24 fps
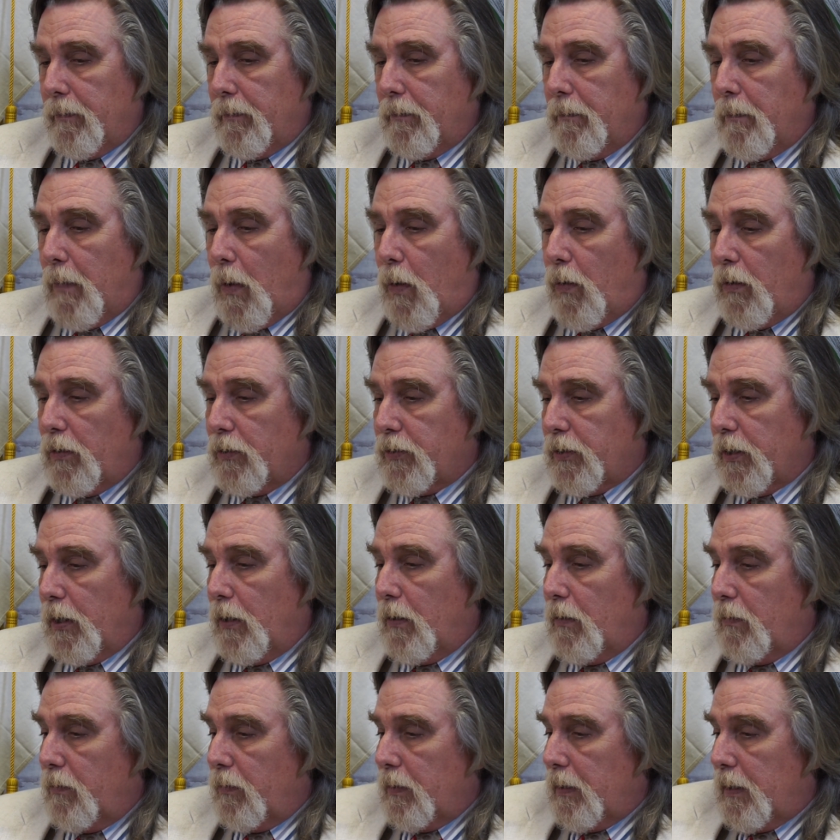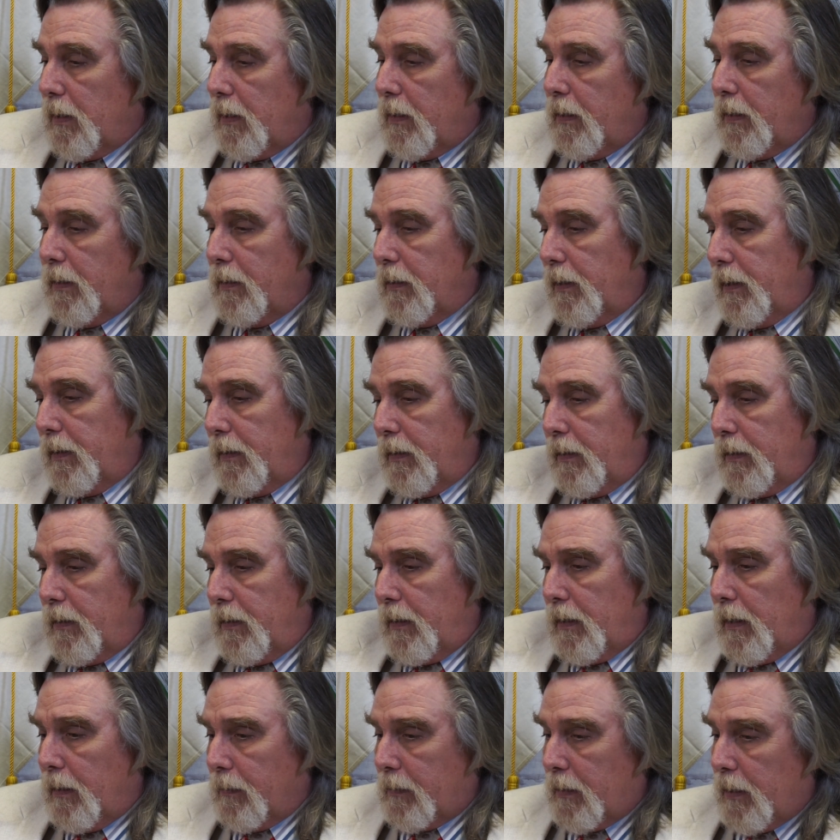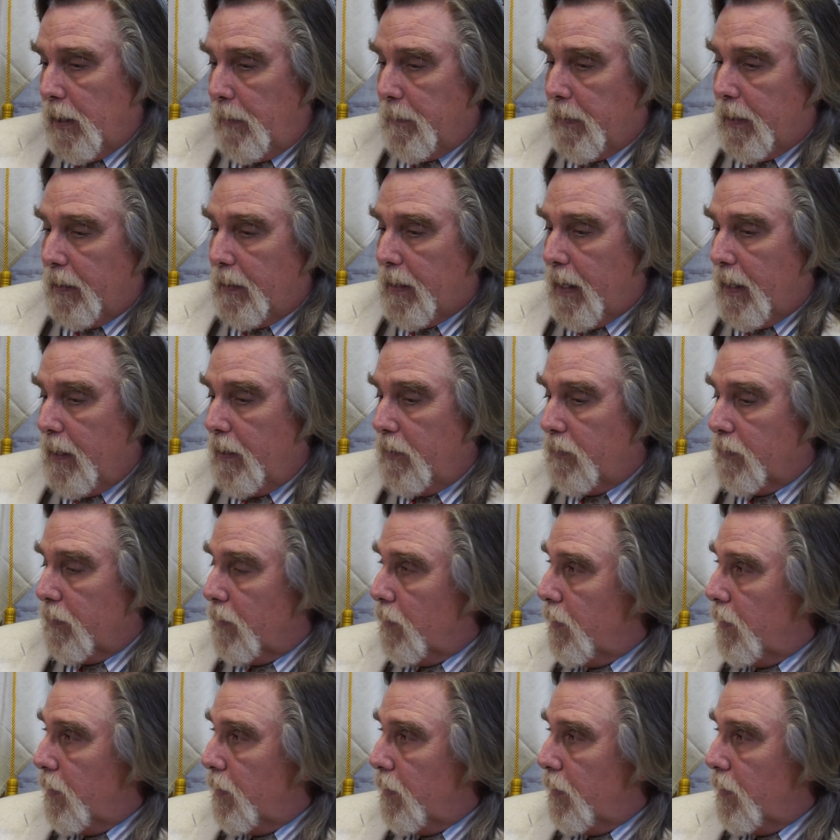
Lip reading: more so in the upcoming days and